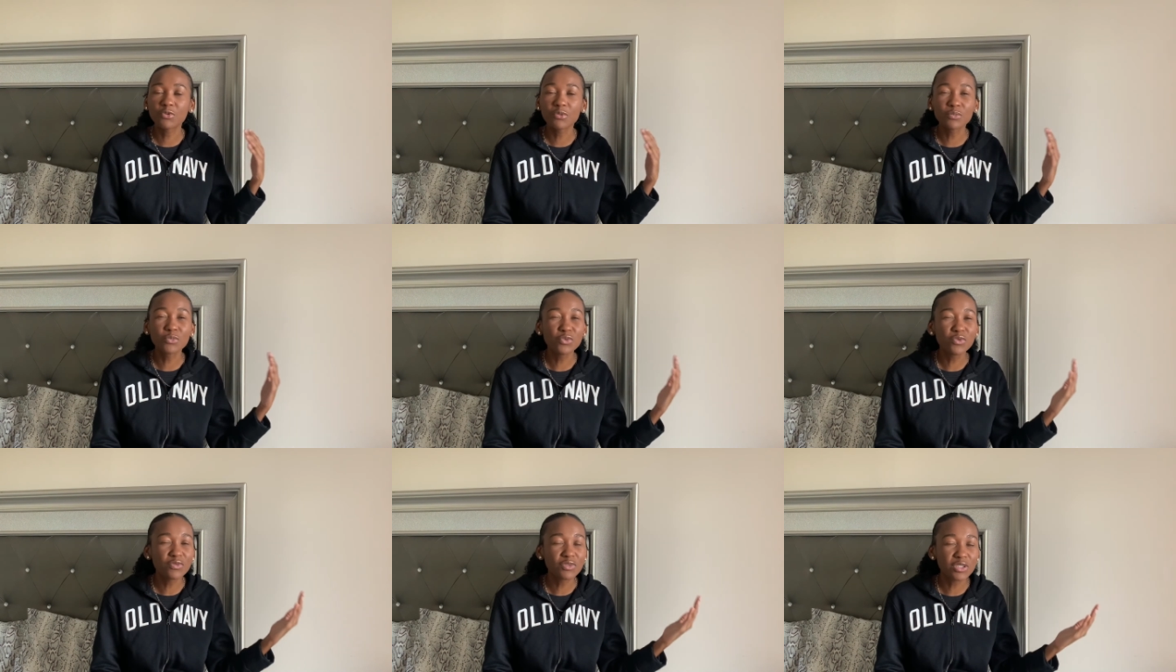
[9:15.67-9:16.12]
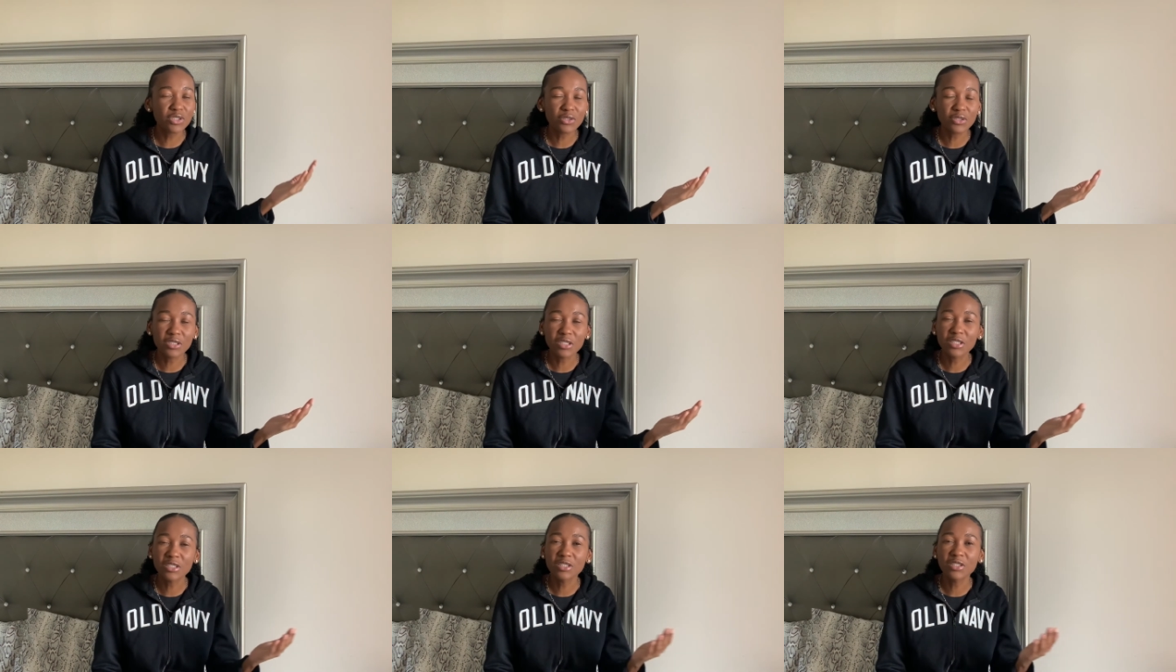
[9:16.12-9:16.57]
remove
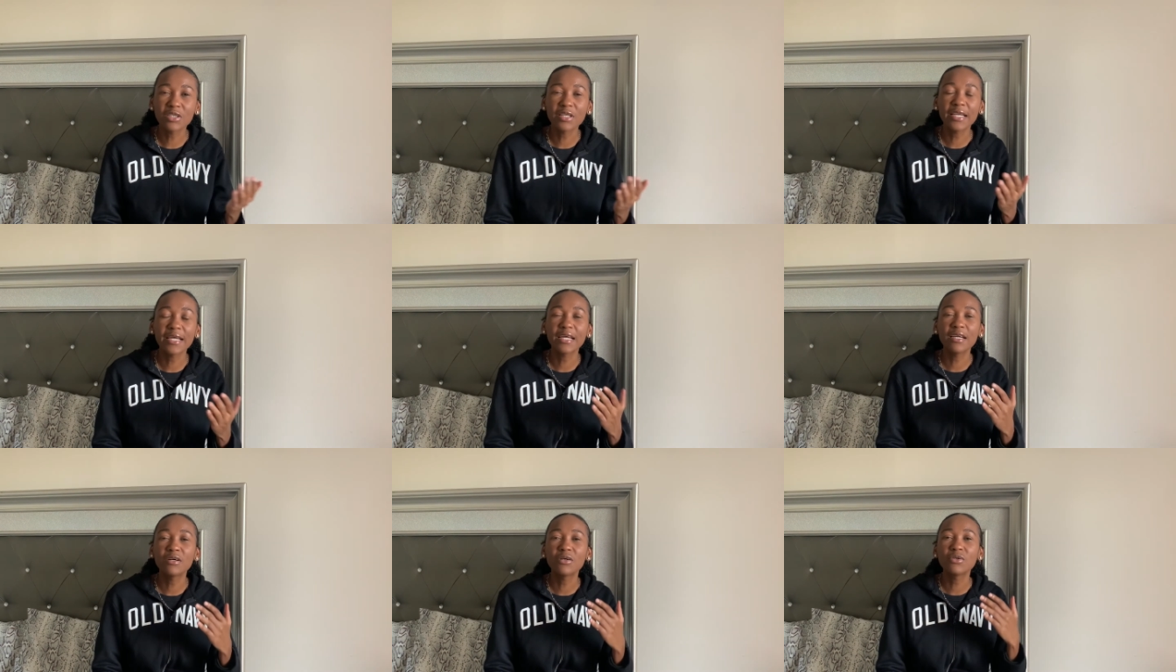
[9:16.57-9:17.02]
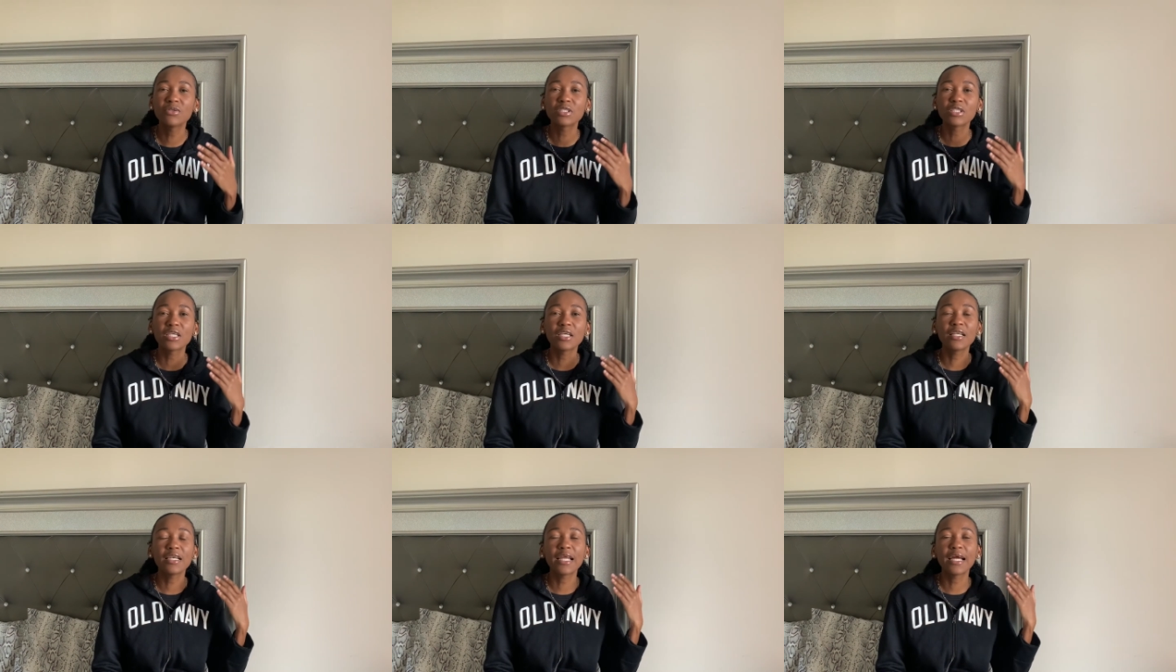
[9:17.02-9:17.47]
certain things your life out
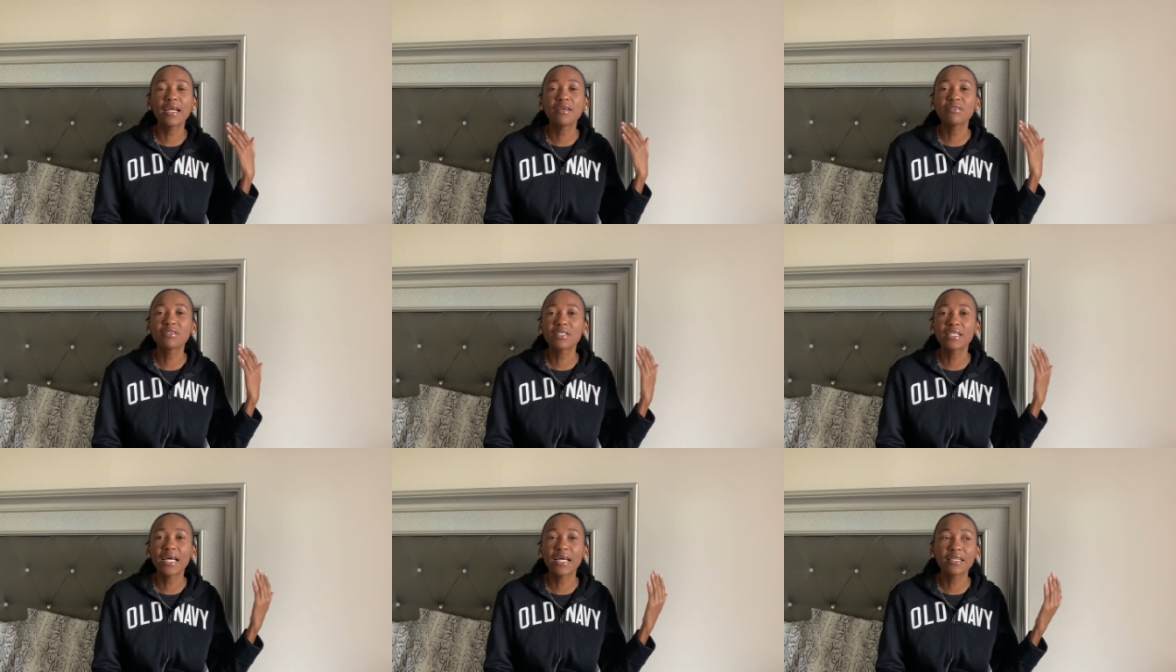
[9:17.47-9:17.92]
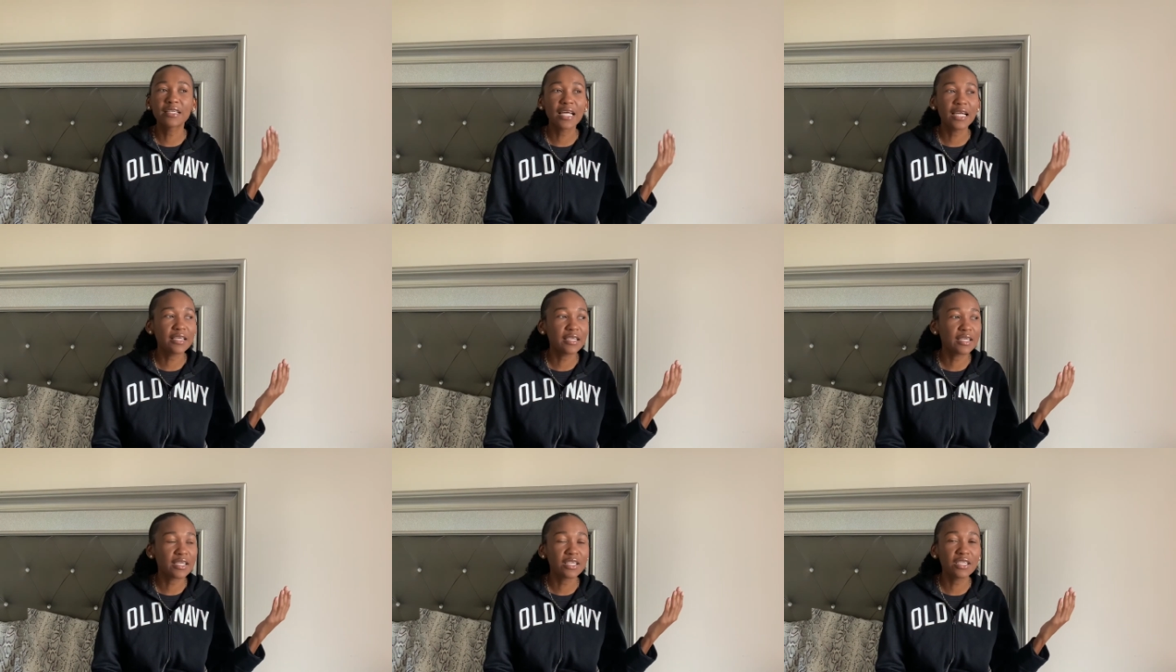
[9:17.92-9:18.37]
of your life so that
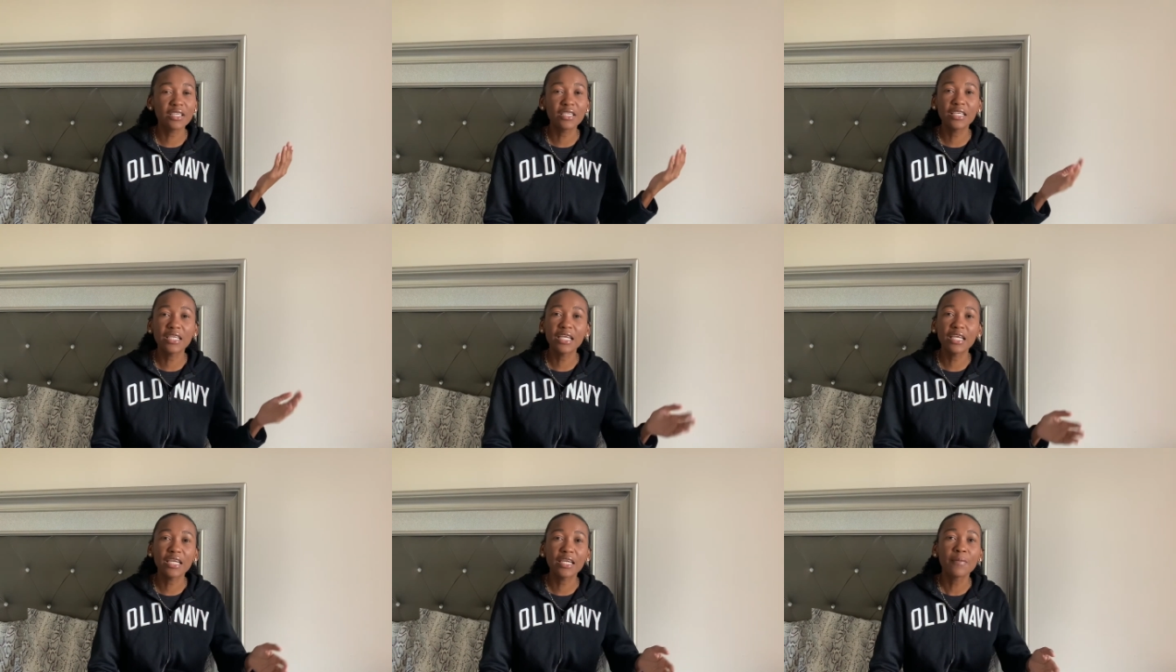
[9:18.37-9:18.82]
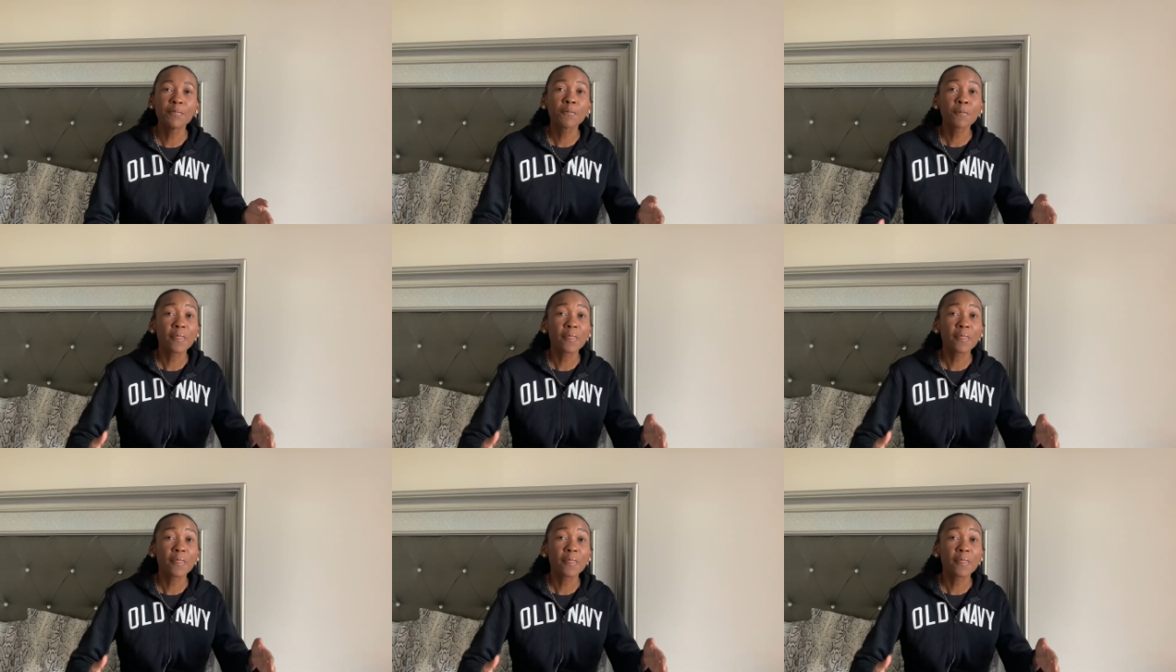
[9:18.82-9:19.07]
at the end of the day